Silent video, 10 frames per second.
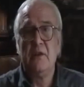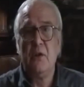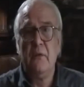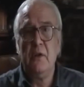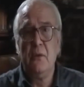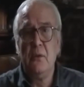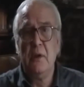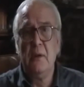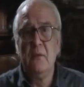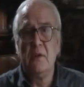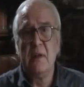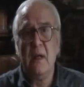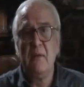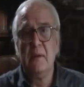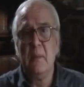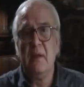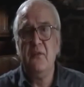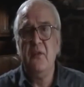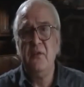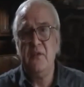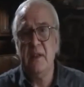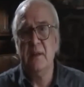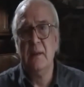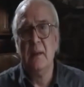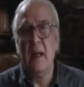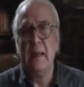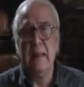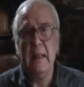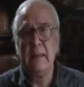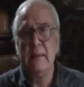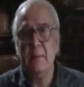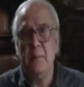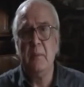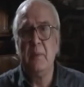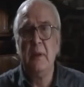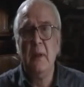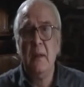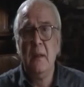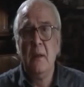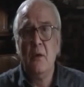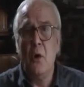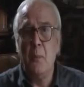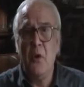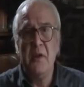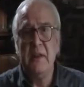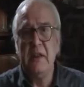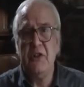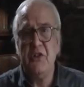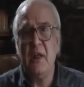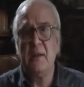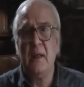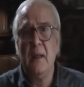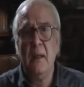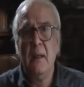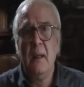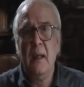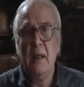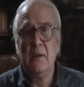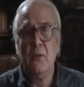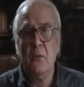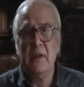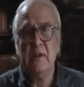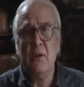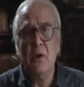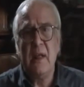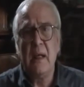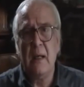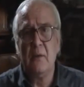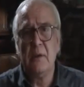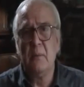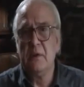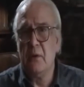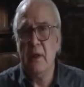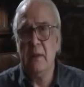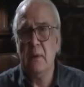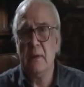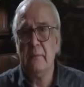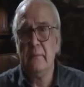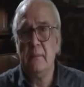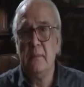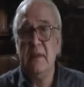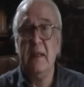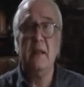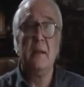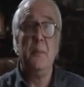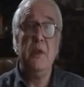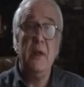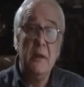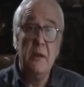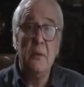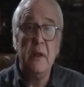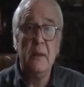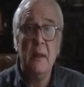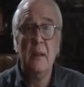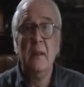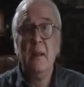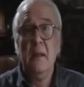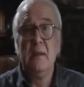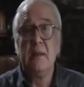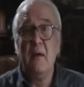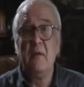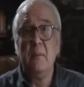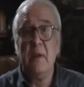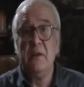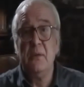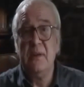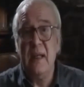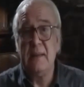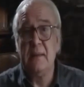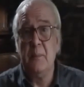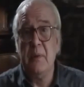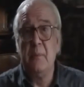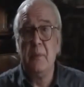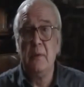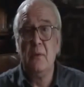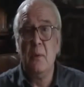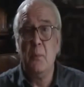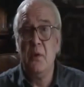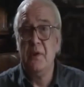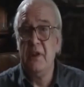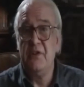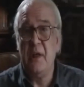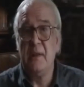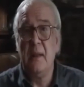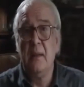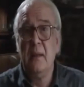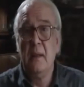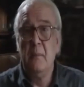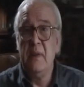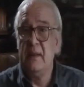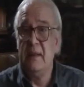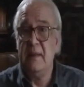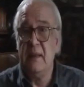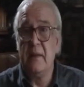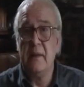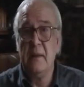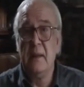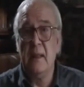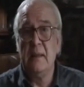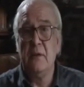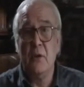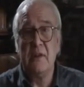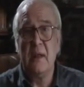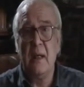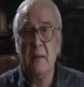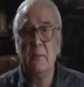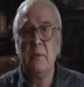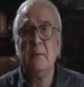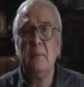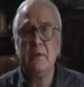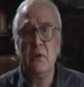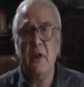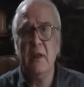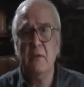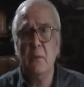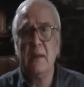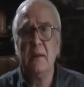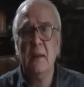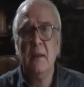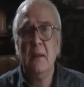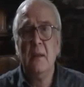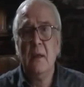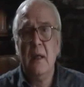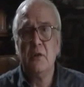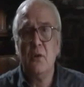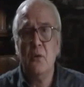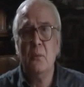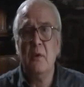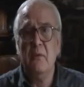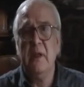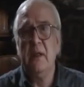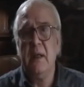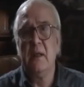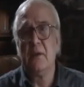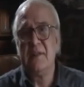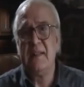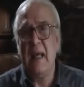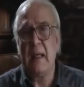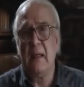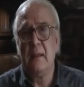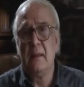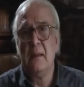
The Soviet Union was governed by 15 unelected people who appointed each other and who were not accountable to anyone. The European Union is governed by two dozen people who appoint each other, meet in secret, and are not accountable to anyone and whom we cannot sack.